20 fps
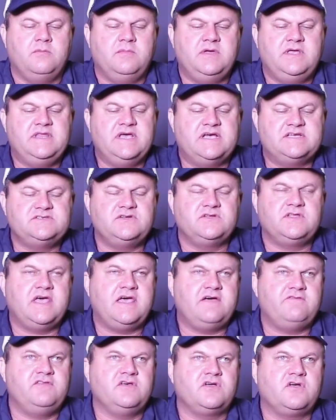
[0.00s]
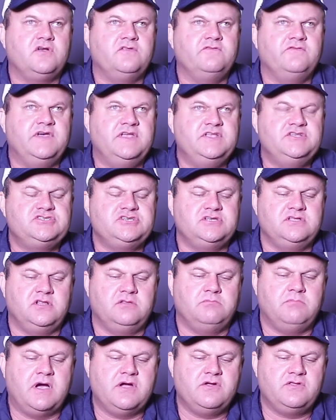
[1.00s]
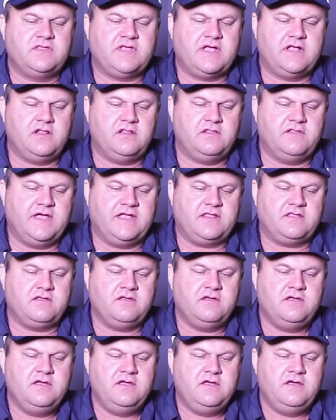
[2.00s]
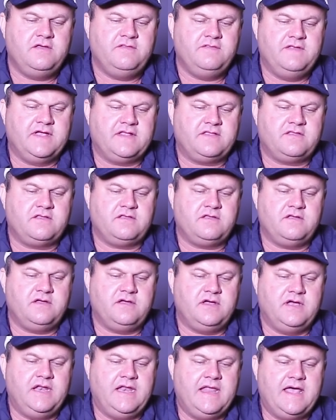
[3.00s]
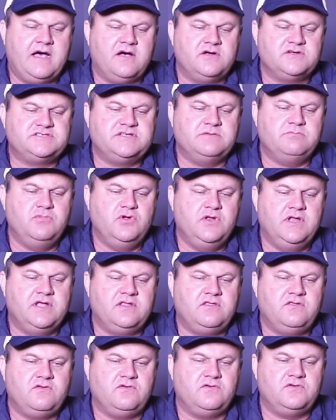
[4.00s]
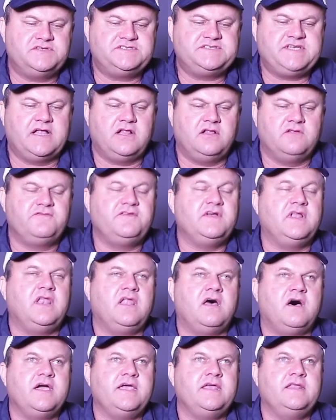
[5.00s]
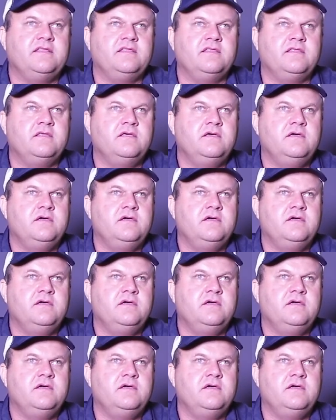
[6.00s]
it does not have the conventional bow tail that allows the bullet to self-align